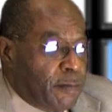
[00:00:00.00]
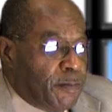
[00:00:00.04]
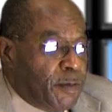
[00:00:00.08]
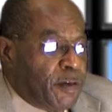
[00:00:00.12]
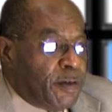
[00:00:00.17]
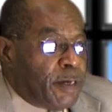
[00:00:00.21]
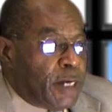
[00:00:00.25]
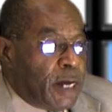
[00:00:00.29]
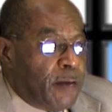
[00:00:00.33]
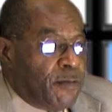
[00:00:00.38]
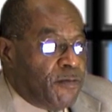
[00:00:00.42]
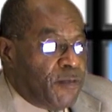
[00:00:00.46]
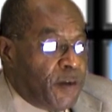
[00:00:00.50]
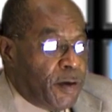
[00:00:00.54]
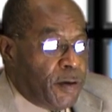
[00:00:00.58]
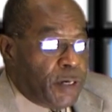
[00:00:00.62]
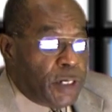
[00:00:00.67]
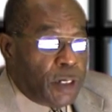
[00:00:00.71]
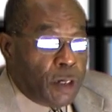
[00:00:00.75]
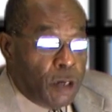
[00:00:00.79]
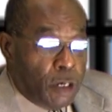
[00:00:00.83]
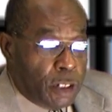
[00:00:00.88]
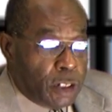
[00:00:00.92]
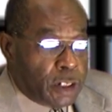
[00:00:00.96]
can become
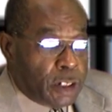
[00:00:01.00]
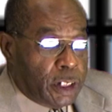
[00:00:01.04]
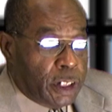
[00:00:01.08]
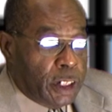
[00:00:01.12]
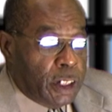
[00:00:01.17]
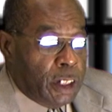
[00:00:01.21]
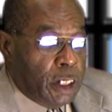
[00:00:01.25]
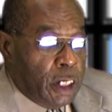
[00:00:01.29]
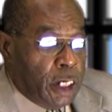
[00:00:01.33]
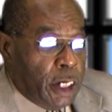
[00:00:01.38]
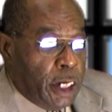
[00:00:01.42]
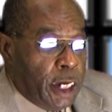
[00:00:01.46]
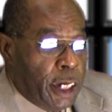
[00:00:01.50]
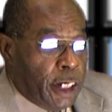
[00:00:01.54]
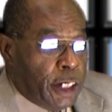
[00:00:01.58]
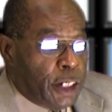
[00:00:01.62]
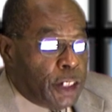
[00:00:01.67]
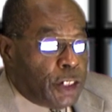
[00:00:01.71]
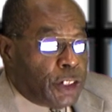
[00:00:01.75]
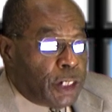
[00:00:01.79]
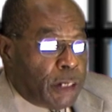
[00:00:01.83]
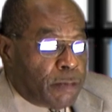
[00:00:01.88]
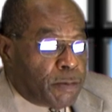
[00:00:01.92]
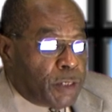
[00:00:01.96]
very costly, and
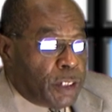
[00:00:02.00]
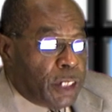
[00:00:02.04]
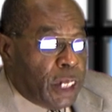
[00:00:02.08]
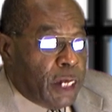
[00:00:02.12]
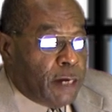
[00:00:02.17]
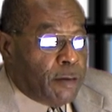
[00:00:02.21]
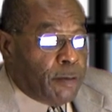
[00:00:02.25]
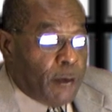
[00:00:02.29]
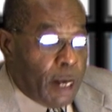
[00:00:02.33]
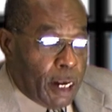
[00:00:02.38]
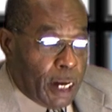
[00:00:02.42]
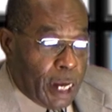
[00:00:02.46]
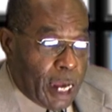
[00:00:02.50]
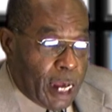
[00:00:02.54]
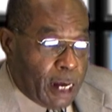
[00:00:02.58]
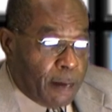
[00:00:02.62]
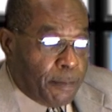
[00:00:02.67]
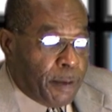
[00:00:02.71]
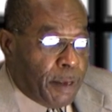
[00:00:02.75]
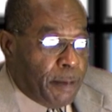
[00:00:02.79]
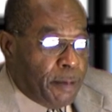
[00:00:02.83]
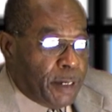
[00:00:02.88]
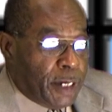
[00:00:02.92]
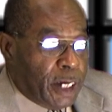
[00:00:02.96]
it's something that a lot
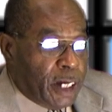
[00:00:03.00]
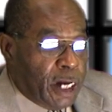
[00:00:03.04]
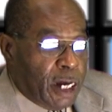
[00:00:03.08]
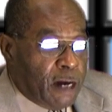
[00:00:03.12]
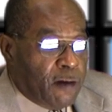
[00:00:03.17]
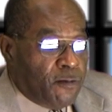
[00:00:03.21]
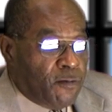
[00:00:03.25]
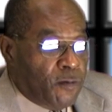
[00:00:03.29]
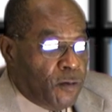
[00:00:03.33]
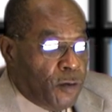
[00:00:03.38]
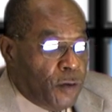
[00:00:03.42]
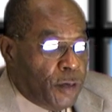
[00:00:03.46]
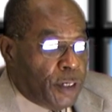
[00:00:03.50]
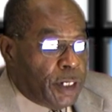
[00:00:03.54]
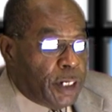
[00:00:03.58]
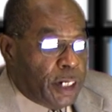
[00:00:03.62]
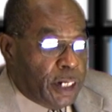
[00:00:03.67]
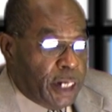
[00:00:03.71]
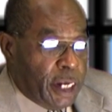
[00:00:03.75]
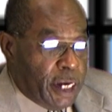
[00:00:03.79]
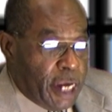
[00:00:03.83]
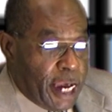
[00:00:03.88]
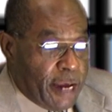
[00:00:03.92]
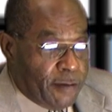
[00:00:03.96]
of people cannot afford,
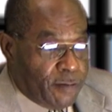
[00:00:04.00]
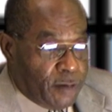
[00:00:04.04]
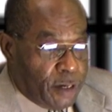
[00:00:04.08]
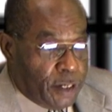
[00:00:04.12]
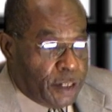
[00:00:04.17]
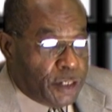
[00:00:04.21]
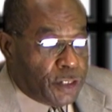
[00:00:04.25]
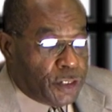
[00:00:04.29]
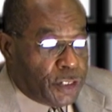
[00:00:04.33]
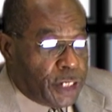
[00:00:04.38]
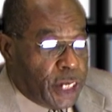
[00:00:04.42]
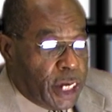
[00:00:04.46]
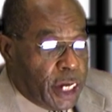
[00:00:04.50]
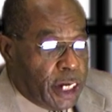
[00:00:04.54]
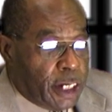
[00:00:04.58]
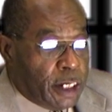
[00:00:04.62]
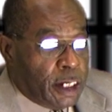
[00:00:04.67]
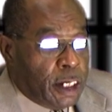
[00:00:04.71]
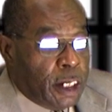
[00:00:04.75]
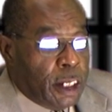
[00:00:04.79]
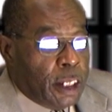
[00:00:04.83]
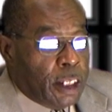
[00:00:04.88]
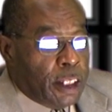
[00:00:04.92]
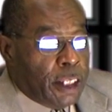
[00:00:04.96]
and they have to understand
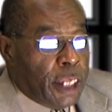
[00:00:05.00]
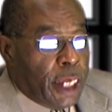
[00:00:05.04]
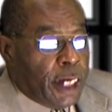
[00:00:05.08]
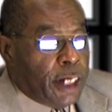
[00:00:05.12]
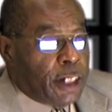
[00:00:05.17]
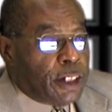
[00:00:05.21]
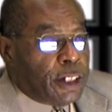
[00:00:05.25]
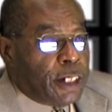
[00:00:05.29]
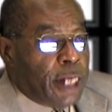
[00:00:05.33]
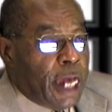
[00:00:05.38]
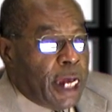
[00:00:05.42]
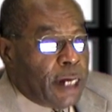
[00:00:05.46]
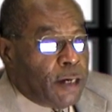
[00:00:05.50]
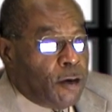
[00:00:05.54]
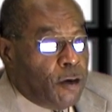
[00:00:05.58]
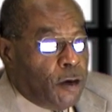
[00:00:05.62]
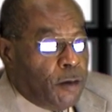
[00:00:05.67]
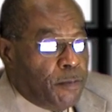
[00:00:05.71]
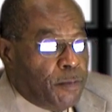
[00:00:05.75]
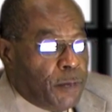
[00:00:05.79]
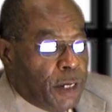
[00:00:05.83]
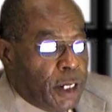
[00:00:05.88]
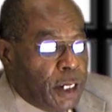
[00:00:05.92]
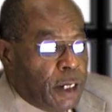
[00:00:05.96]
that it's not
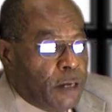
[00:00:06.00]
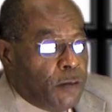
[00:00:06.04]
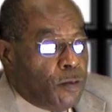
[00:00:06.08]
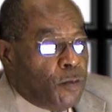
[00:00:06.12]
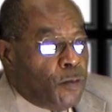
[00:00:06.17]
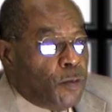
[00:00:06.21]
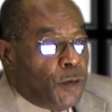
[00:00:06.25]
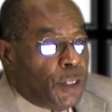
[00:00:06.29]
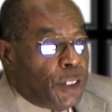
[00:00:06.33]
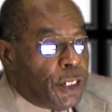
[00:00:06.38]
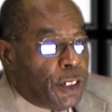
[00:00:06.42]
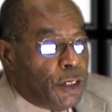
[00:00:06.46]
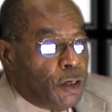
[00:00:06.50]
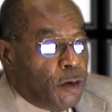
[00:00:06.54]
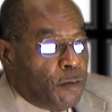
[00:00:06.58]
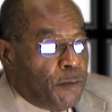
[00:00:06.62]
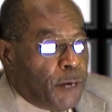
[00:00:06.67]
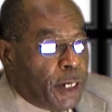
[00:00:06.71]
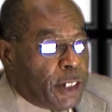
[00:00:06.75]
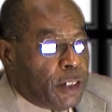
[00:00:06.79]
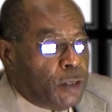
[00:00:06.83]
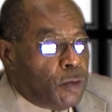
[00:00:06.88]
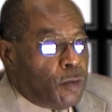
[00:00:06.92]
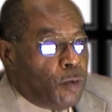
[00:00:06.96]
going to be within your
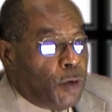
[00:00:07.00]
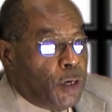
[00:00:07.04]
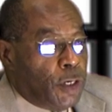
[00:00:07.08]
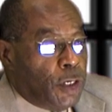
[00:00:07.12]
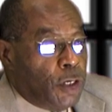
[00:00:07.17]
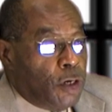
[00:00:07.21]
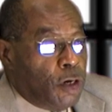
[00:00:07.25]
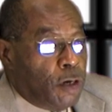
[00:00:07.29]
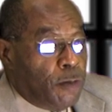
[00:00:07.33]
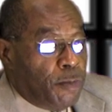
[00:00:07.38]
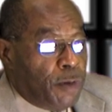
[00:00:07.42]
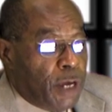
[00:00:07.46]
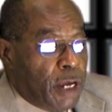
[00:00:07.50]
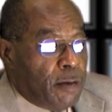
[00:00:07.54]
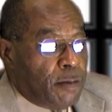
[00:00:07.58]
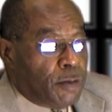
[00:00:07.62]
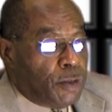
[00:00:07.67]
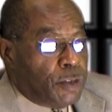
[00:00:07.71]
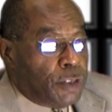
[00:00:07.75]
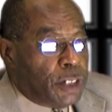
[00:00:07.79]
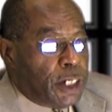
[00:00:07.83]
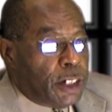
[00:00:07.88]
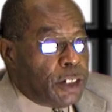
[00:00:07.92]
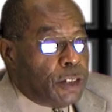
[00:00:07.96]
budget where you're going to be
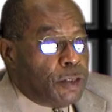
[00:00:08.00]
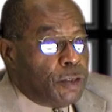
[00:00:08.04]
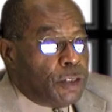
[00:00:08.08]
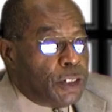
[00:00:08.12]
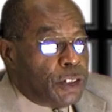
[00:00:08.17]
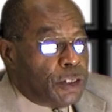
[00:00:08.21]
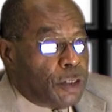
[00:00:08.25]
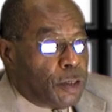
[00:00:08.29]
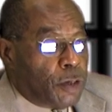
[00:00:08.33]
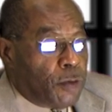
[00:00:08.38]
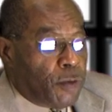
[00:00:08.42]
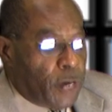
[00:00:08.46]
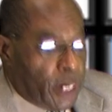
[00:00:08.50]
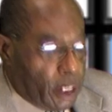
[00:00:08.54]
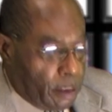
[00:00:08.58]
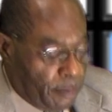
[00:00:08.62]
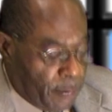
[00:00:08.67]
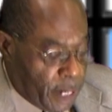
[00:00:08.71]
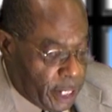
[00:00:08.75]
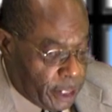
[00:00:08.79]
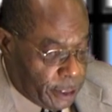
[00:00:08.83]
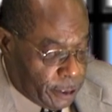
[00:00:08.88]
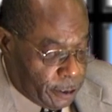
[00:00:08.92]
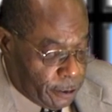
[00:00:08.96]
able to say do this on a regular
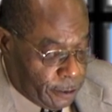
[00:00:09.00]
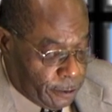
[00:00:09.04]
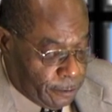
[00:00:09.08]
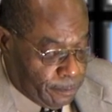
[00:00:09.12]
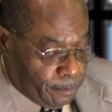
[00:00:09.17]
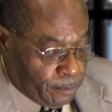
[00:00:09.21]
basis.